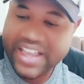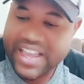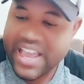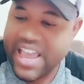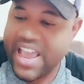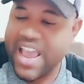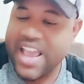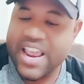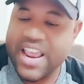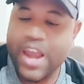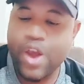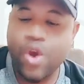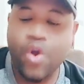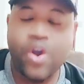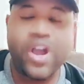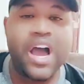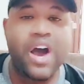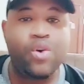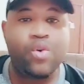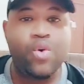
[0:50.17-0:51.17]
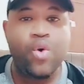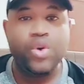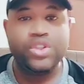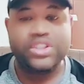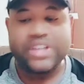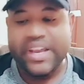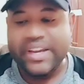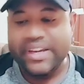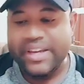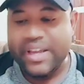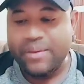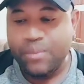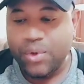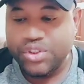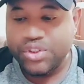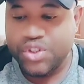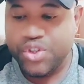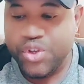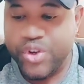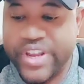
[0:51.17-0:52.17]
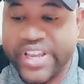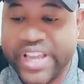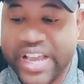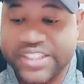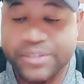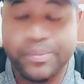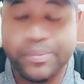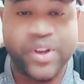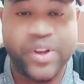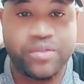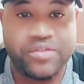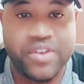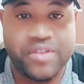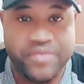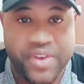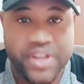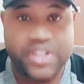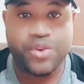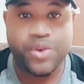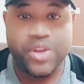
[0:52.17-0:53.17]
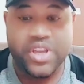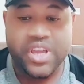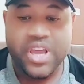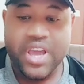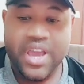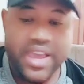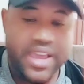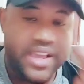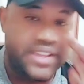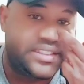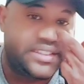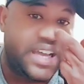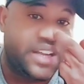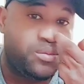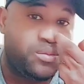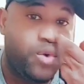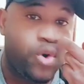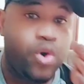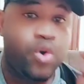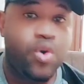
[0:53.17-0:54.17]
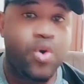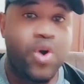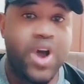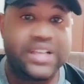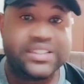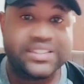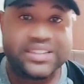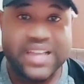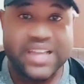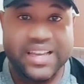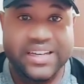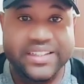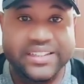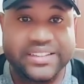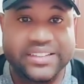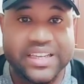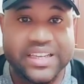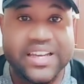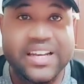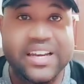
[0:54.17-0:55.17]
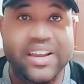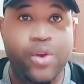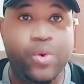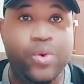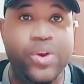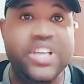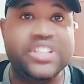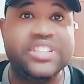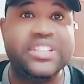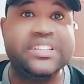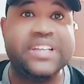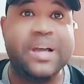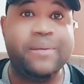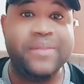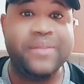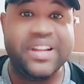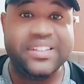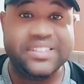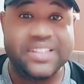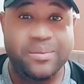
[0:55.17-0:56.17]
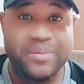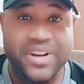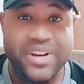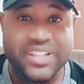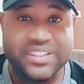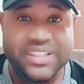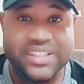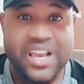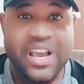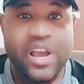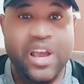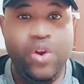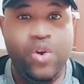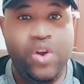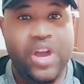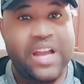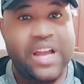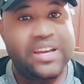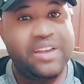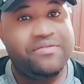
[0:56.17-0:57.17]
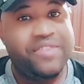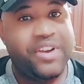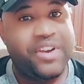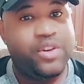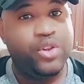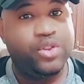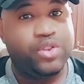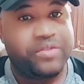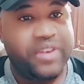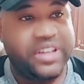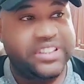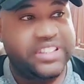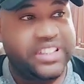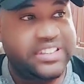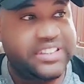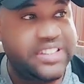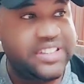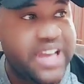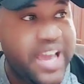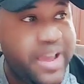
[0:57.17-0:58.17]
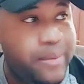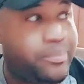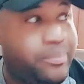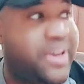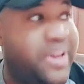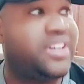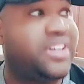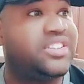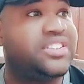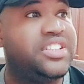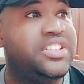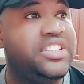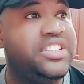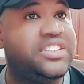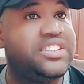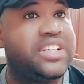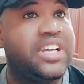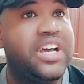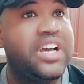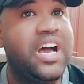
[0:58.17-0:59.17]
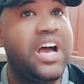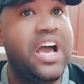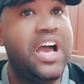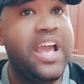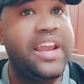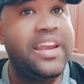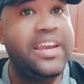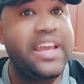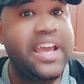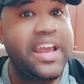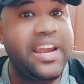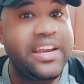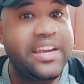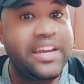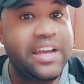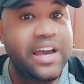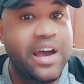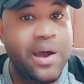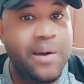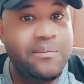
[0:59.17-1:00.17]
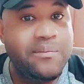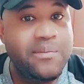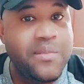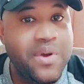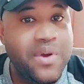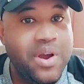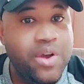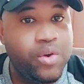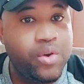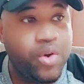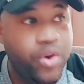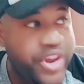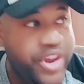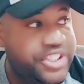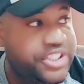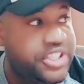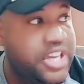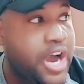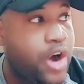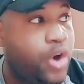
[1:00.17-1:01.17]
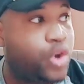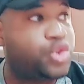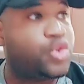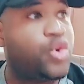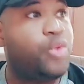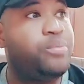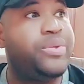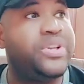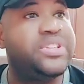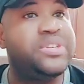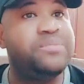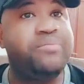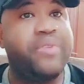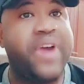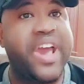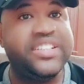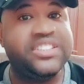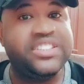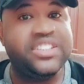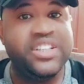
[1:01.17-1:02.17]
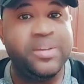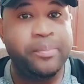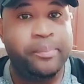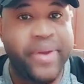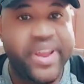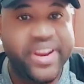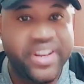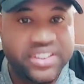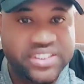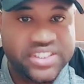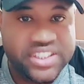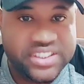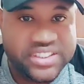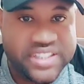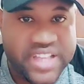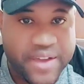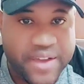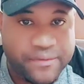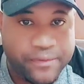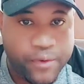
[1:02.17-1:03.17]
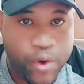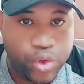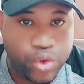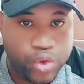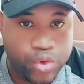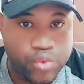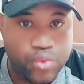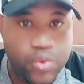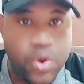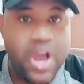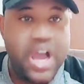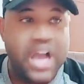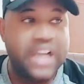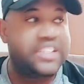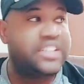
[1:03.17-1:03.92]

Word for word: A local coach and the most unique aspect of the victory is that Morocco has done it in regulation time 90 minutes. Look at the victories of Argentina in penalties and then um, Croatia also beating Brazil in penalties there 4-2.